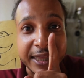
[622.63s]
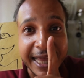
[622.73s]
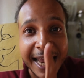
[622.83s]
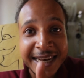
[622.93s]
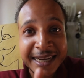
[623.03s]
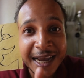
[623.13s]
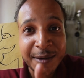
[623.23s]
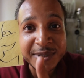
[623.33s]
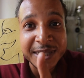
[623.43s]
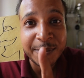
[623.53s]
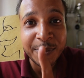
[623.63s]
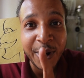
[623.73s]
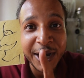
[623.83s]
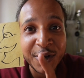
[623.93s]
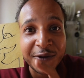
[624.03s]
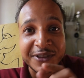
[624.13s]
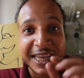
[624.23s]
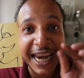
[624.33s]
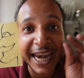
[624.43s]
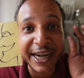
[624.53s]
Then comes the point of
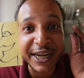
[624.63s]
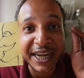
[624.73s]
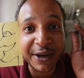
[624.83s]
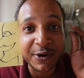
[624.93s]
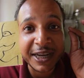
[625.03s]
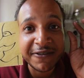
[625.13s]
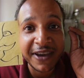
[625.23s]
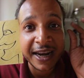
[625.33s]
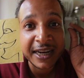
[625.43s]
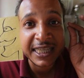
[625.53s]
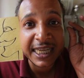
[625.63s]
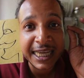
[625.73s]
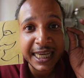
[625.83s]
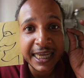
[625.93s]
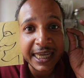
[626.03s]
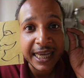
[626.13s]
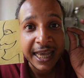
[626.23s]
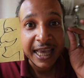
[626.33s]
the intuitive energy,